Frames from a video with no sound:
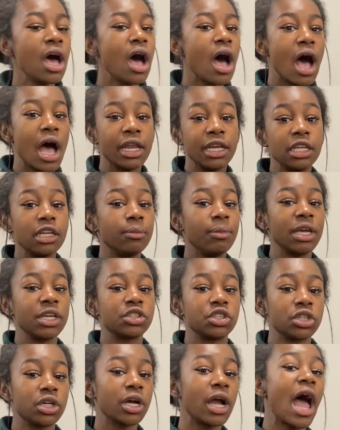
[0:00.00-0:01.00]
I need to make
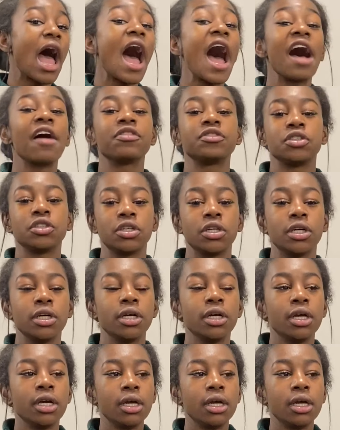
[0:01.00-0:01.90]
sure after